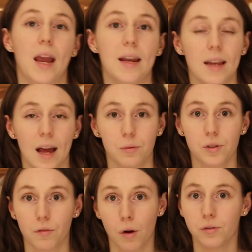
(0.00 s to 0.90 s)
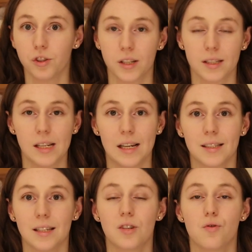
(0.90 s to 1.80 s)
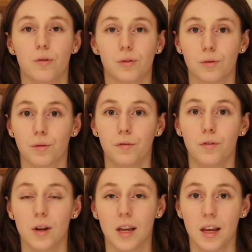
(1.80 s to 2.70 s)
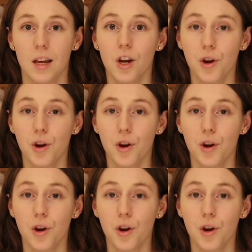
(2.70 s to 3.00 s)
in and out of consciousness until you're sort of fully